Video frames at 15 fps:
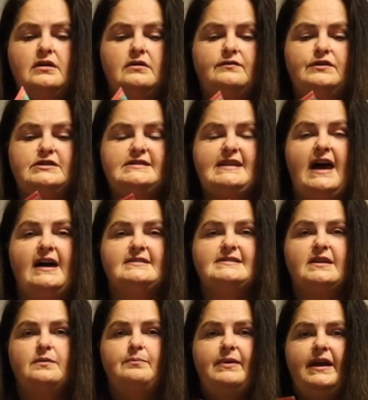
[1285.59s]
for size
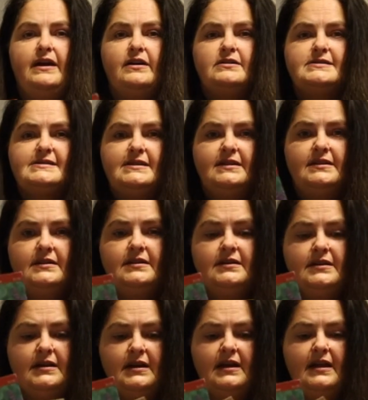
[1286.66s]
comparison,
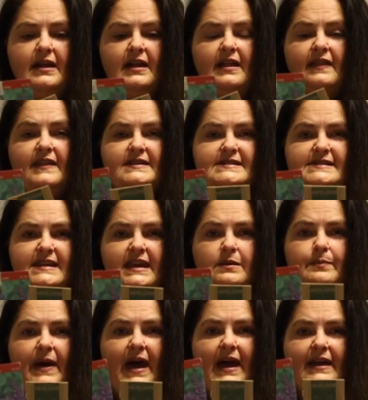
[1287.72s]
the
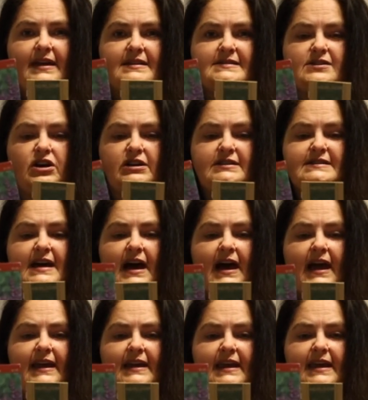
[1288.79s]
seed packets are
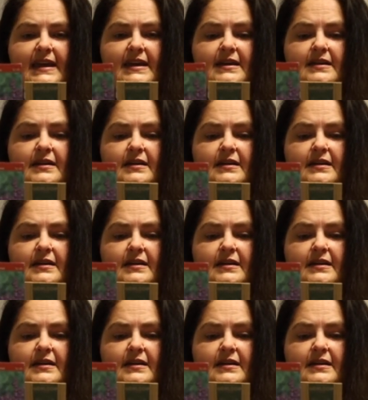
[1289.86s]
tiny.